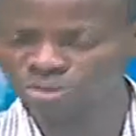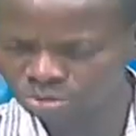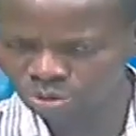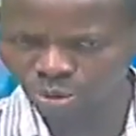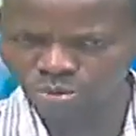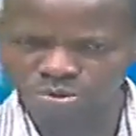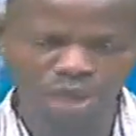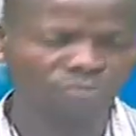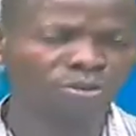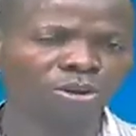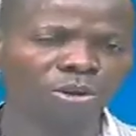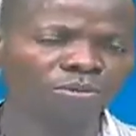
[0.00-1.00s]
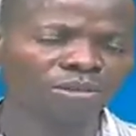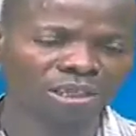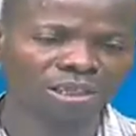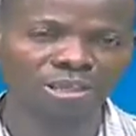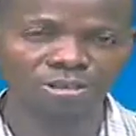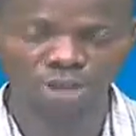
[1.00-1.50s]
No, you have not
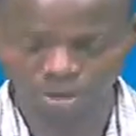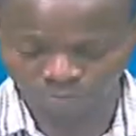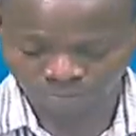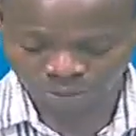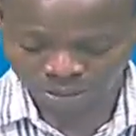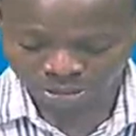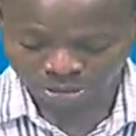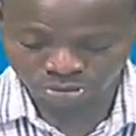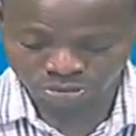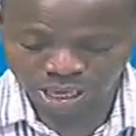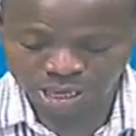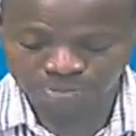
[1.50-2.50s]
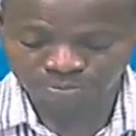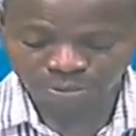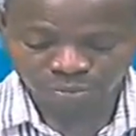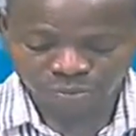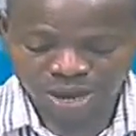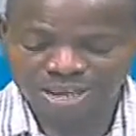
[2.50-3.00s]
communicated enough. You say,
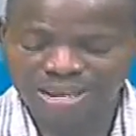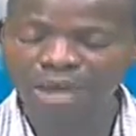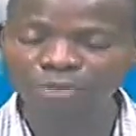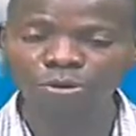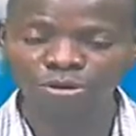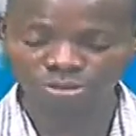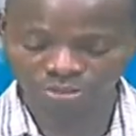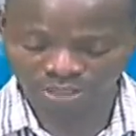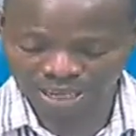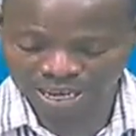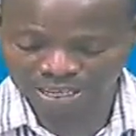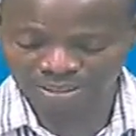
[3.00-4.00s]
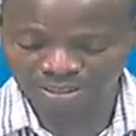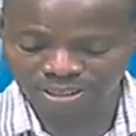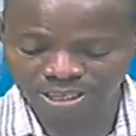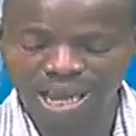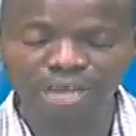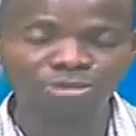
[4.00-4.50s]
when I was 8
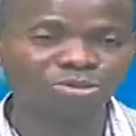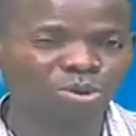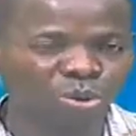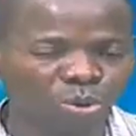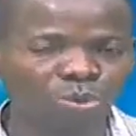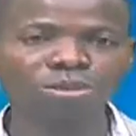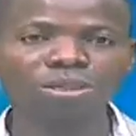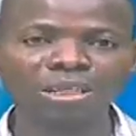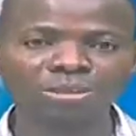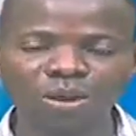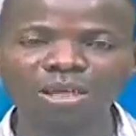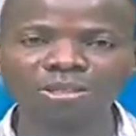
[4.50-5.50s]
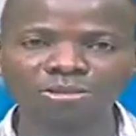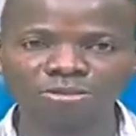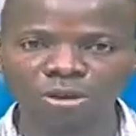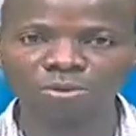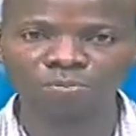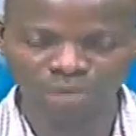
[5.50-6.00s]
years old, that one is
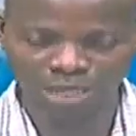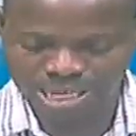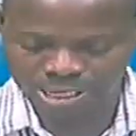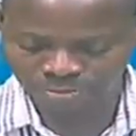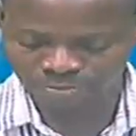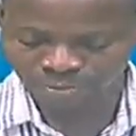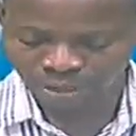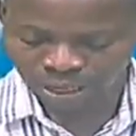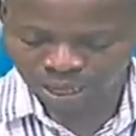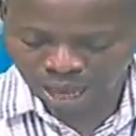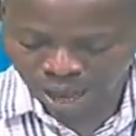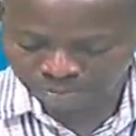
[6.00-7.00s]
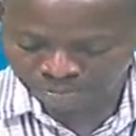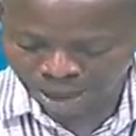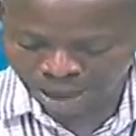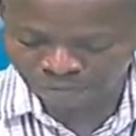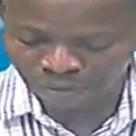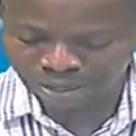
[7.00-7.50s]
complete.
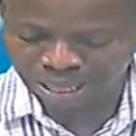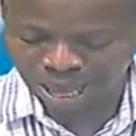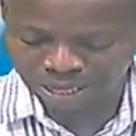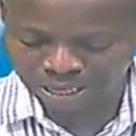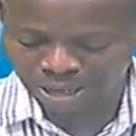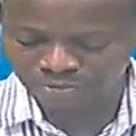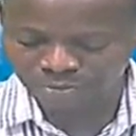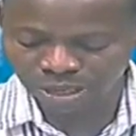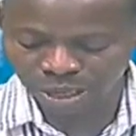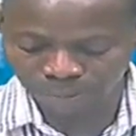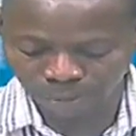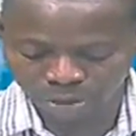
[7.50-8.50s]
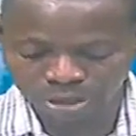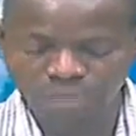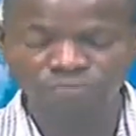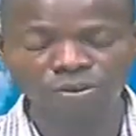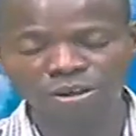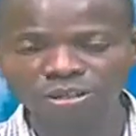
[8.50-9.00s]
My father gave me a
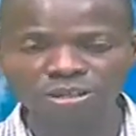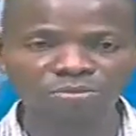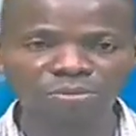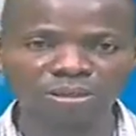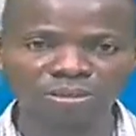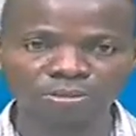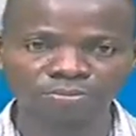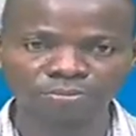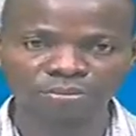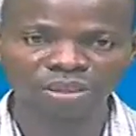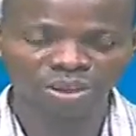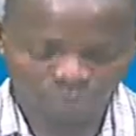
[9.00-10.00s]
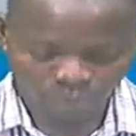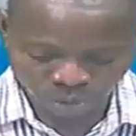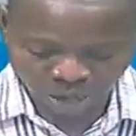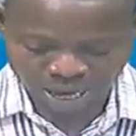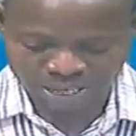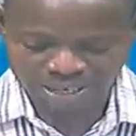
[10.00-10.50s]
pony for Christmas.
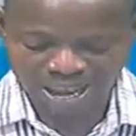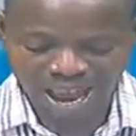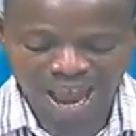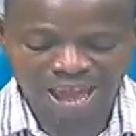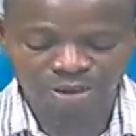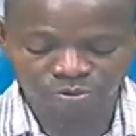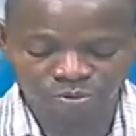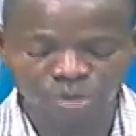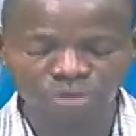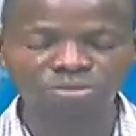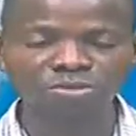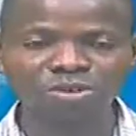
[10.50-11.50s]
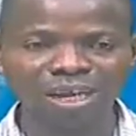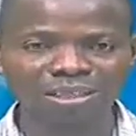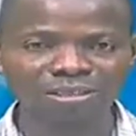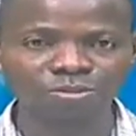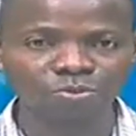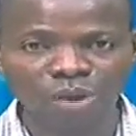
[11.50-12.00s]
When I was, look at
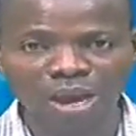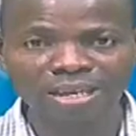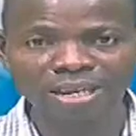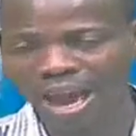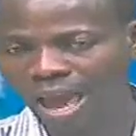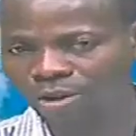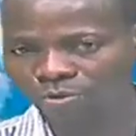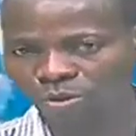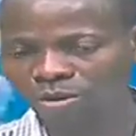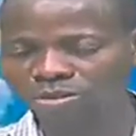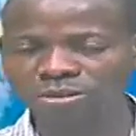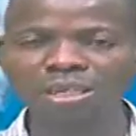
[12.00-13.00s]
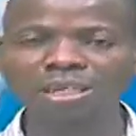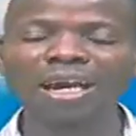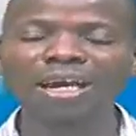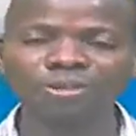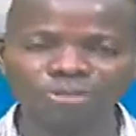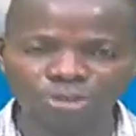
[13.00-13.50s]
it, when I was
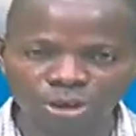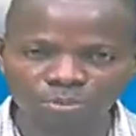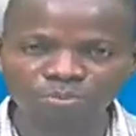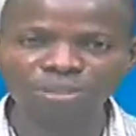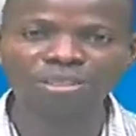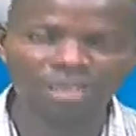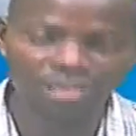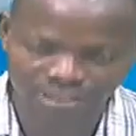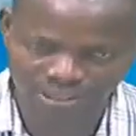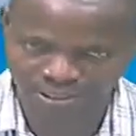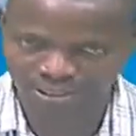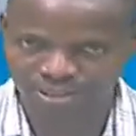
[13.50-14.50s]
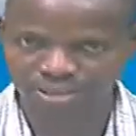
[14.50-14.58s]
cannot be deleted.